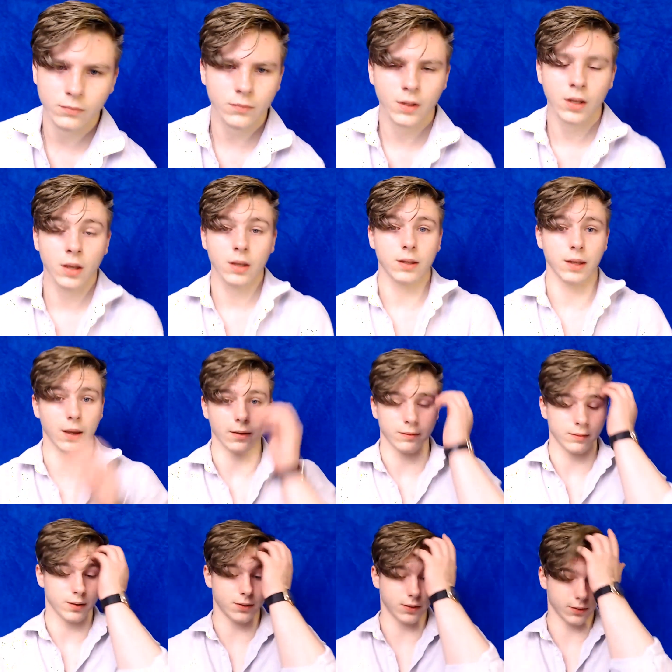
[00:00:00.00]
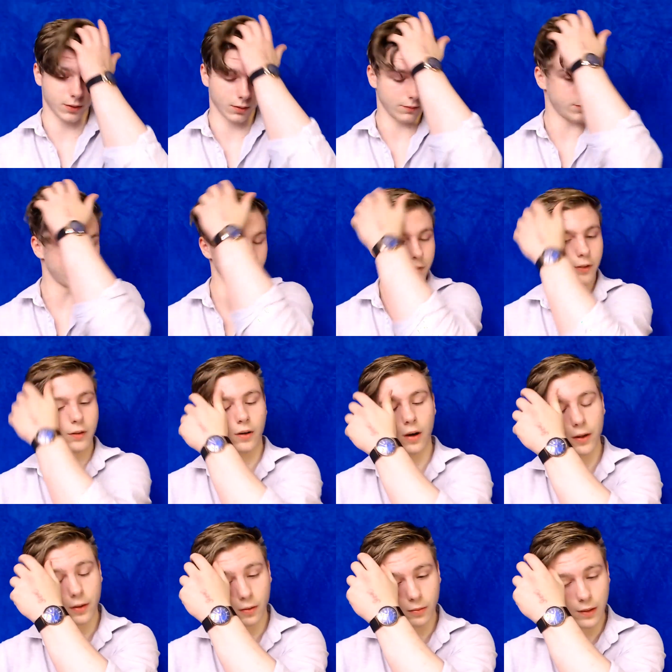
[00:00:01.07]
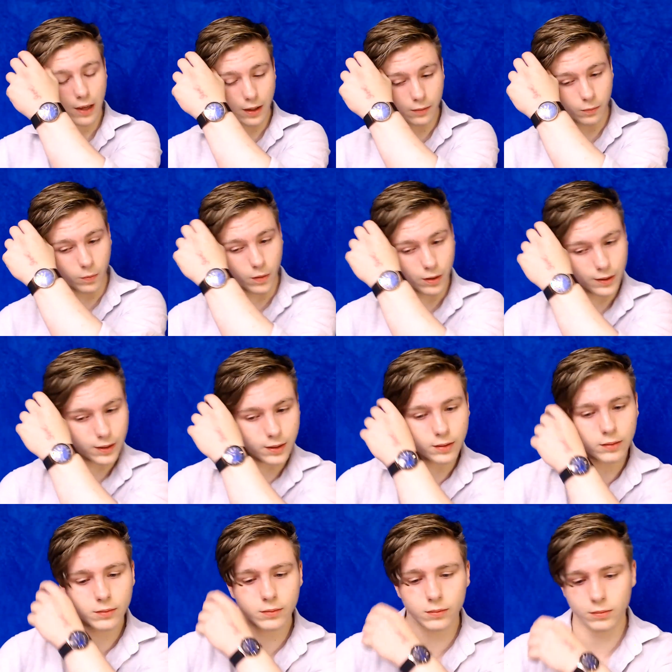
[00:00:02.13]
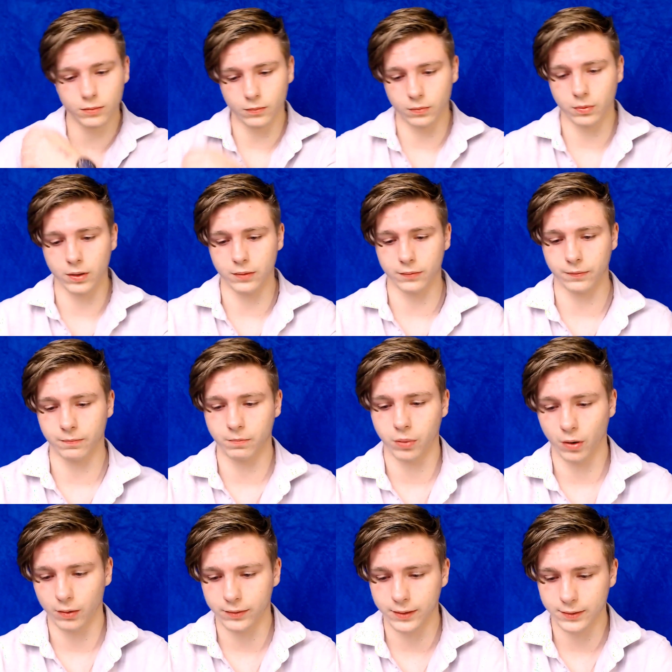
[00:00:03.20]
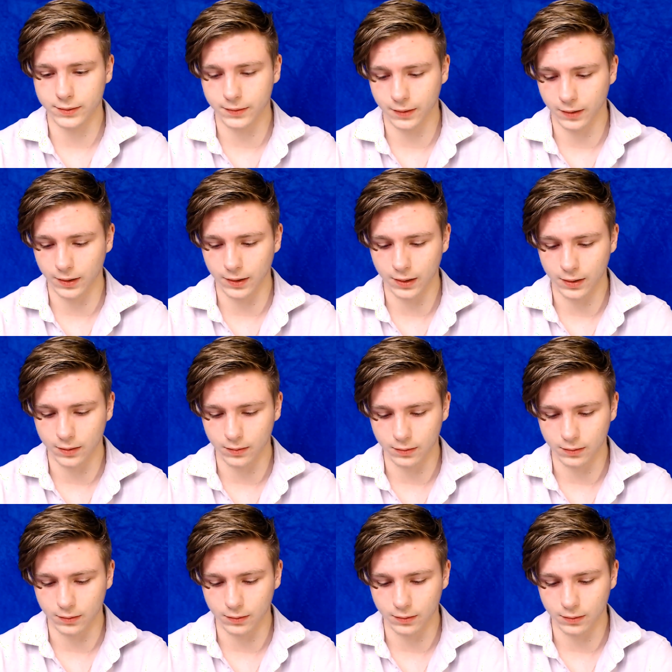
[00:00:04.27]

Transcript: Yeah, this is confusing. I don't get why we've brought this thing in.